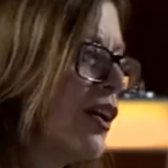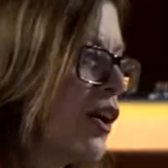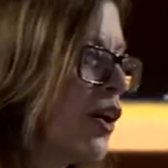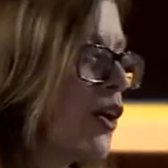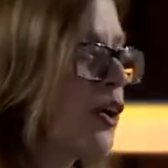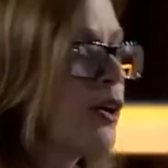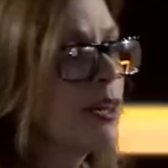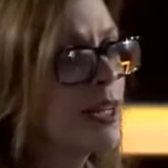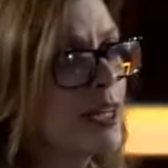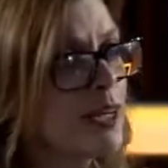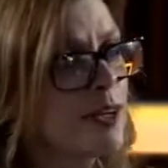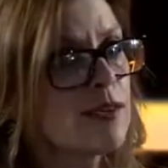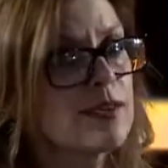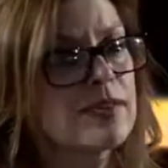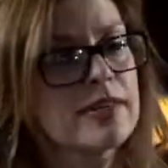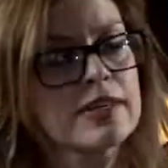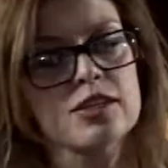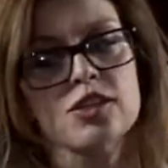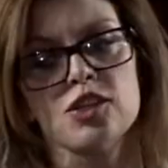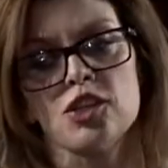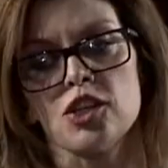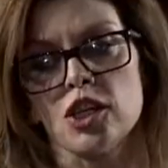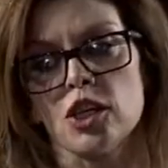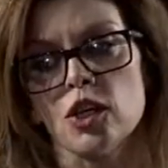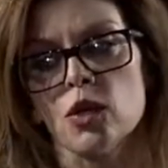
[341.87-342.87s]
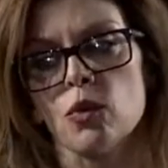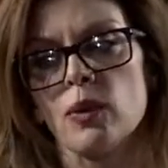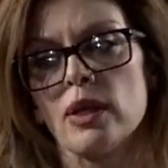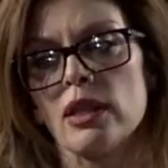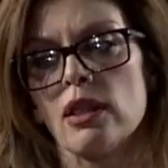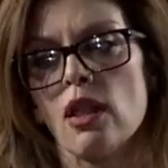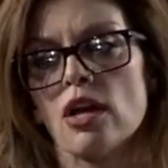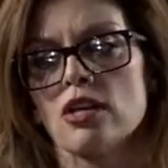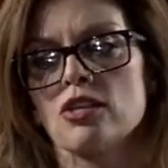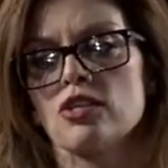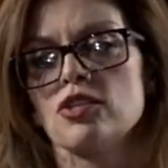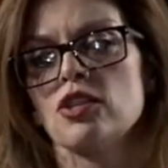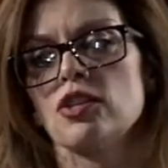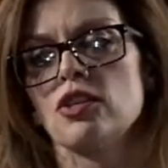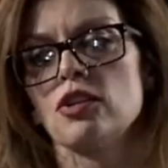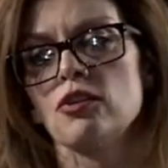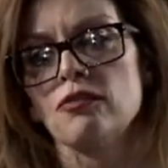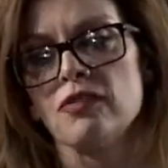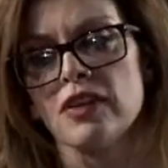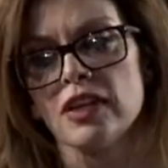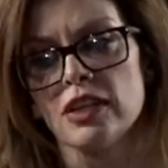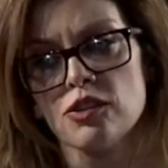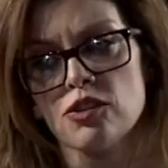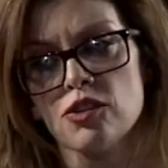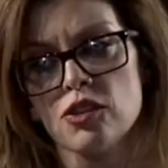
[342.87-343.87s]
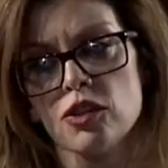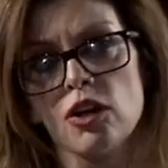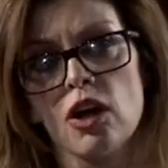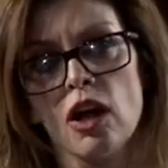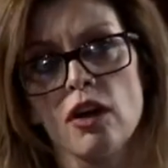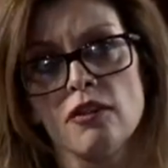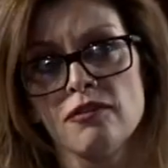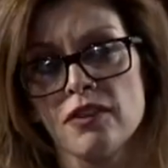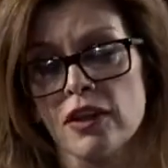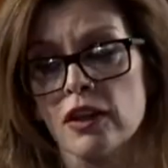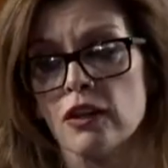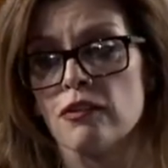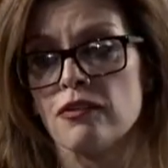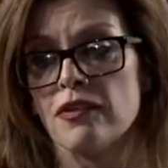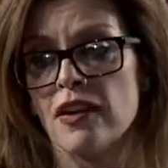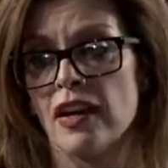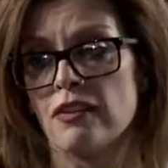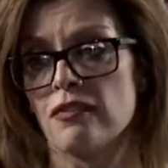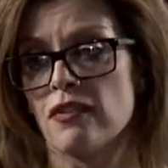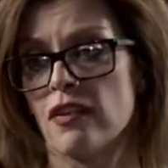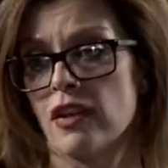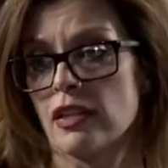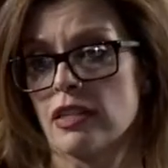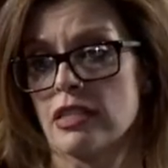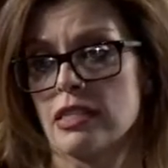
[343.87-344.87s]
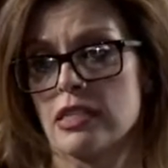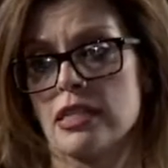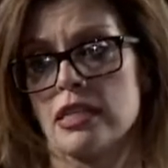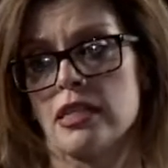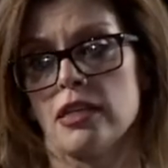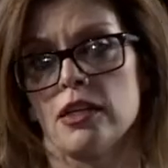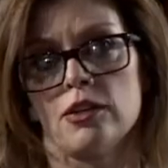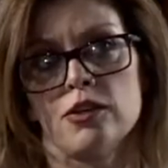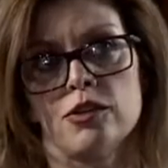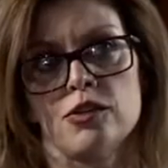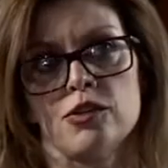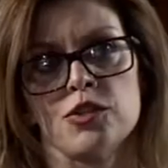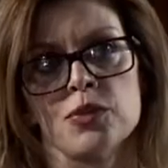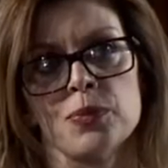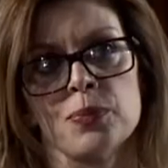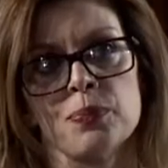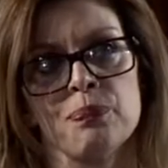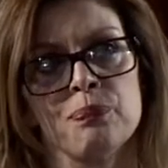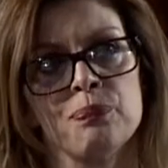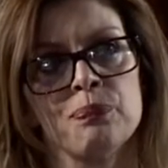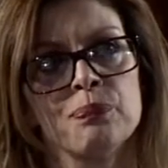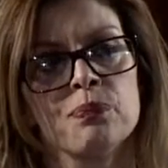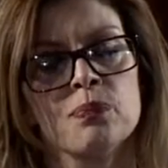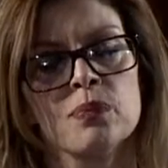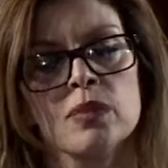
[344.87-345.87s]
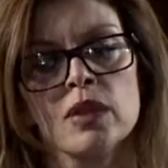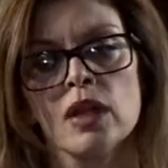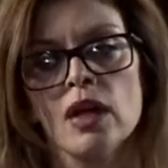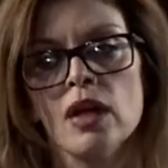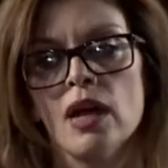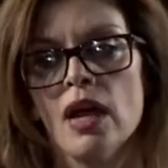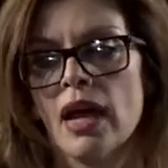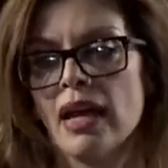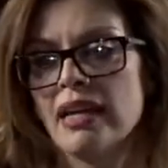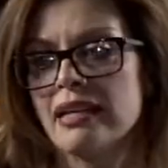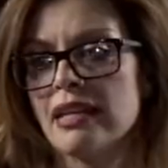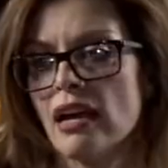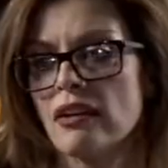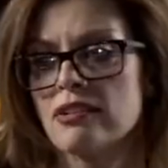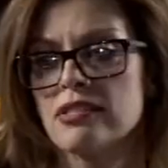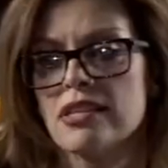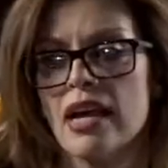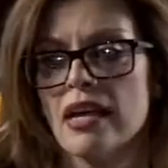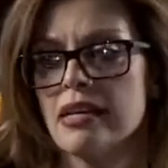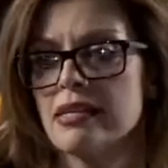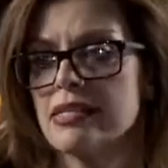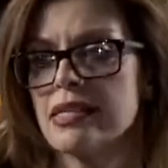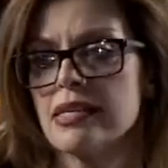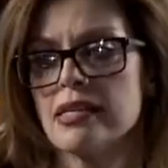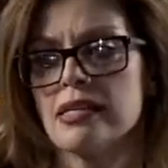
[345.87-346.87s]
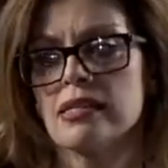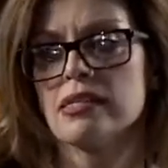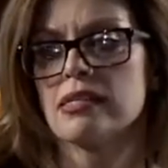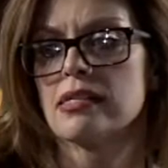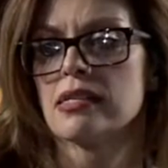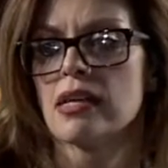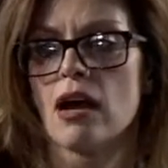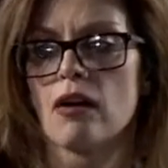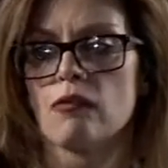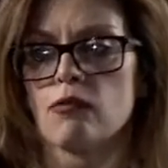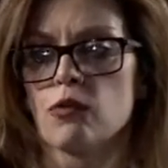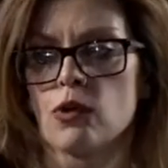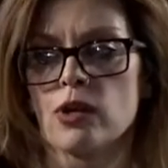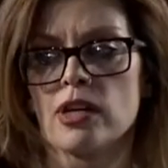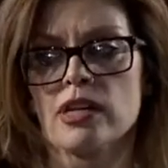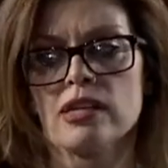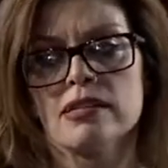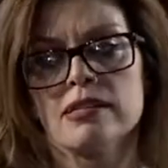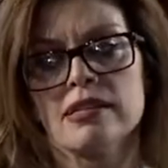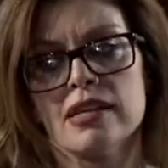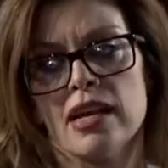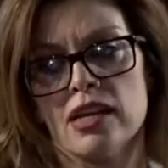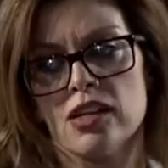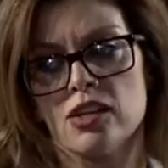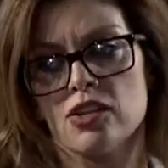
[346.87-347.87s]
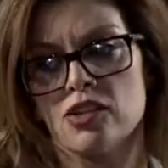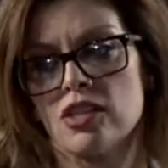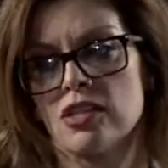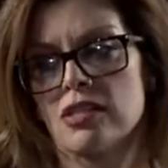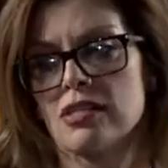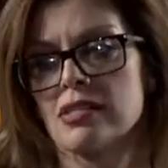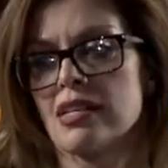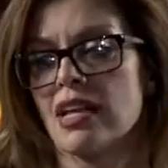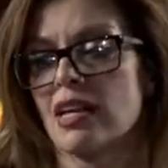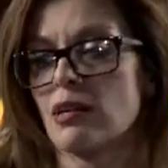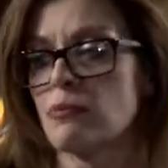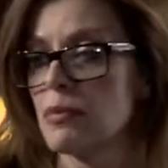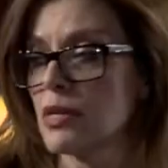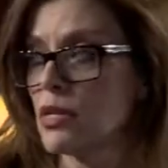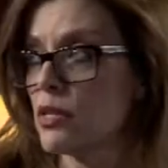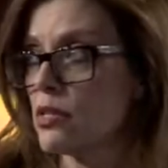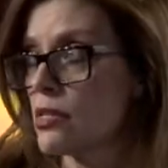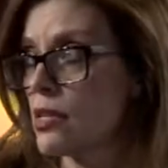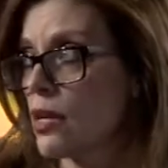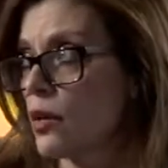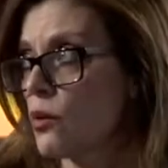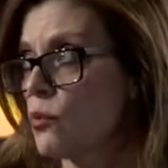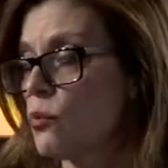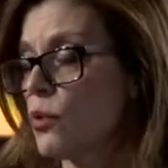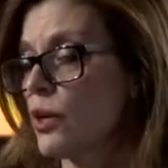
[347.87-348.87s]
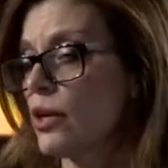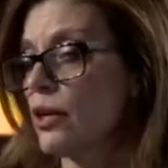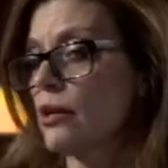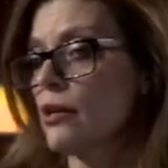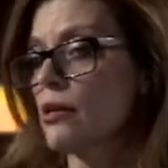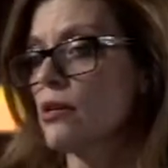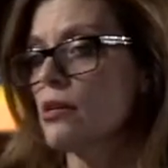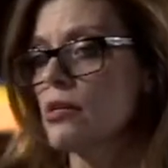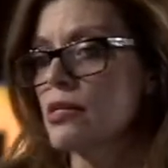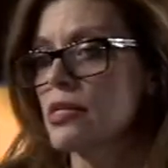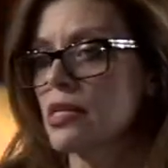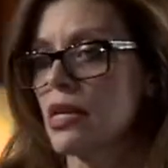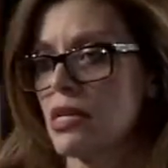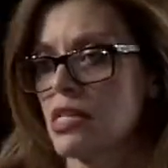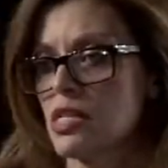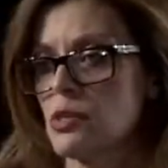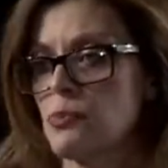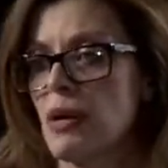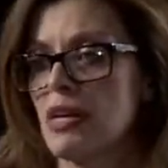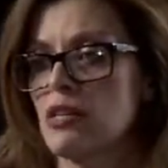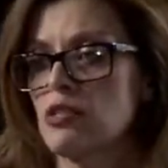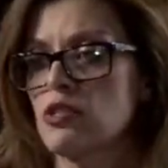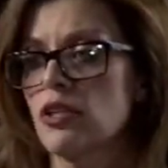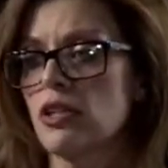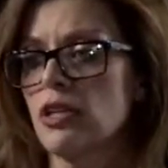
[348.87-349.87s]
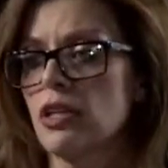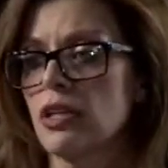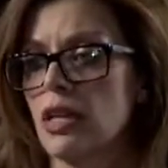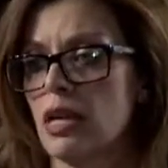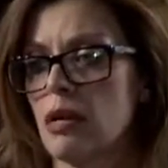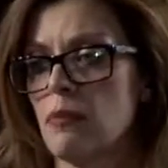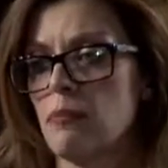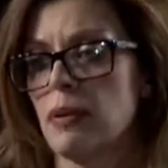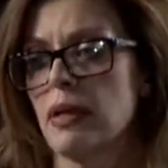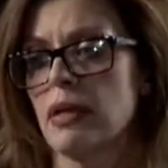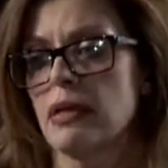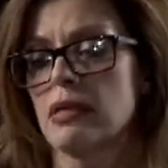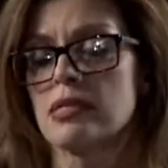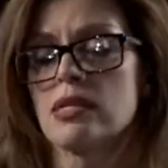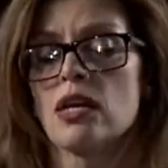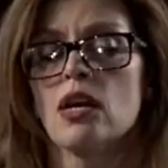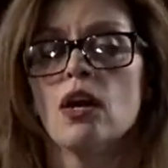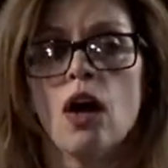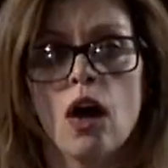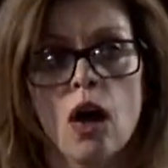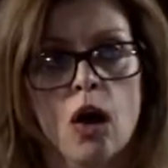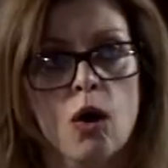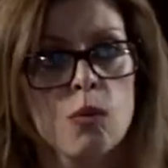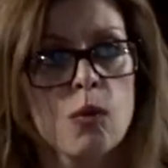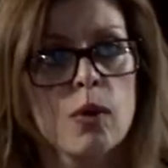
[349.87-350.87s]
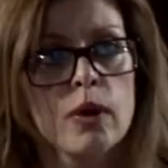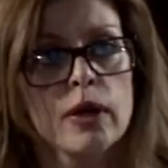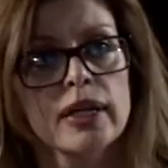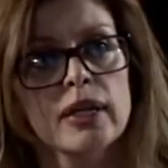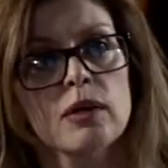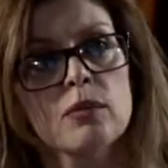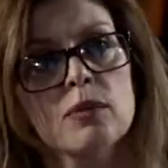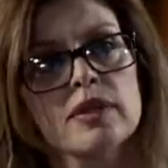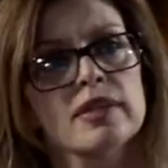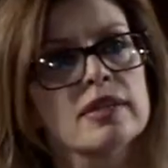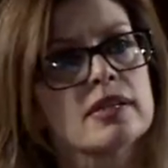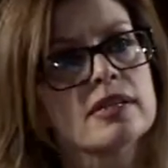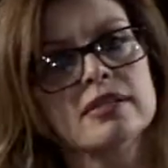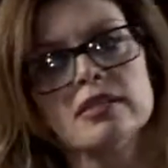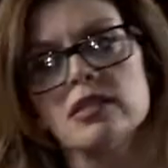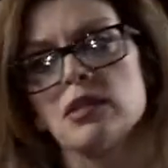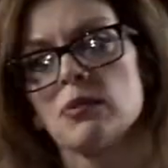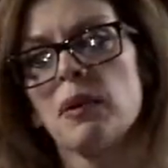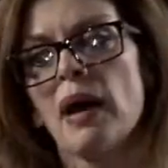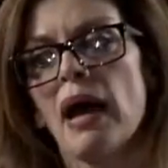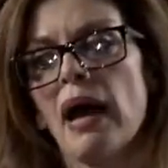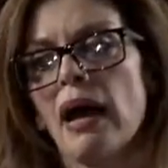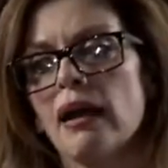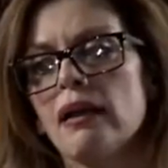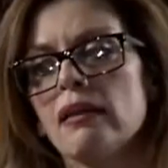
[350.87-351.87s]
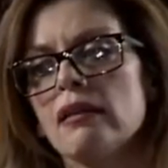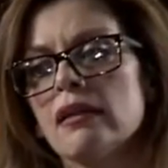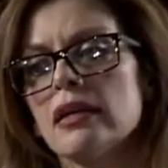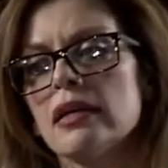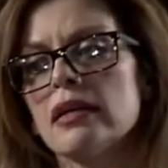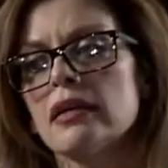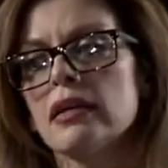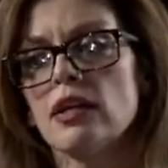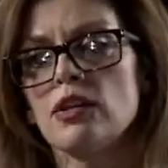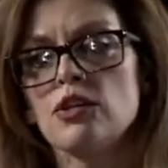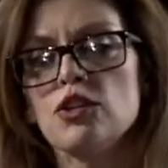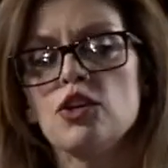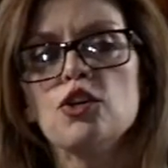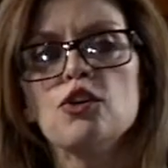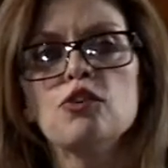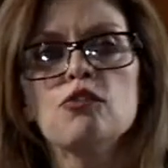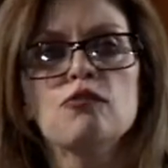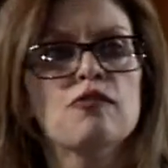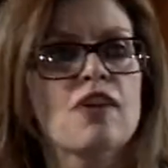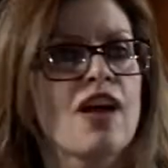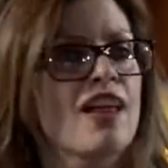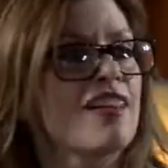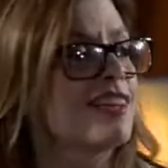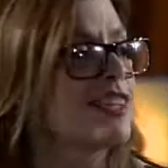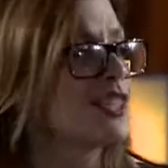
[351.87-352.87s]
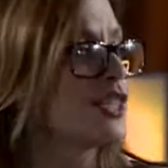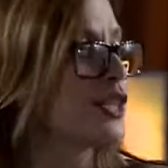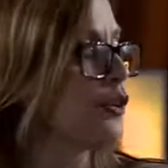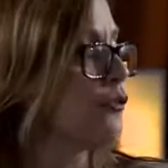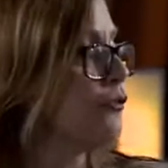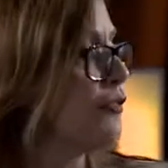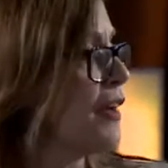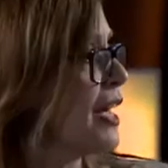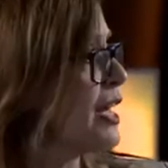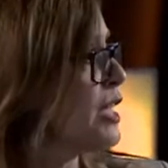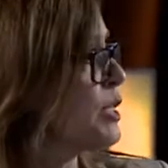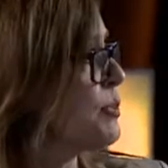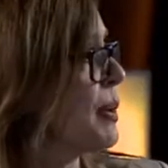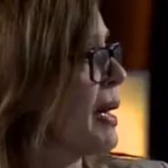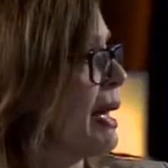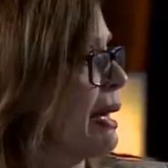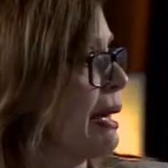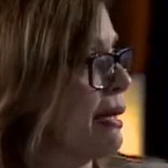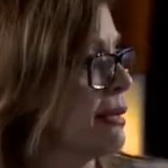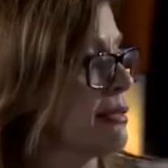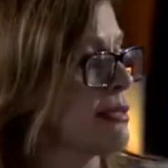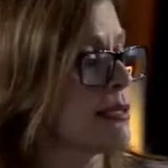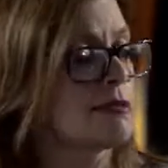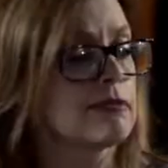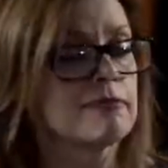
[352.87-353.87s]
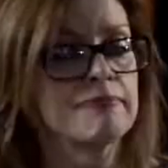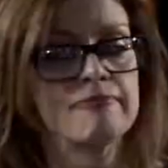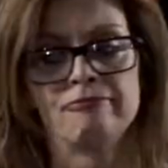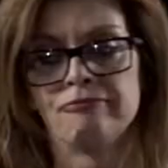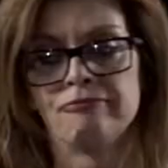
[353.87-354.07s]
Earlier this year, we launched a new venture called Verified Volunteers. And now dozens of organizations like Meals on Wheels and Special Olympics are working with us to pilot a new volunteer FastPass.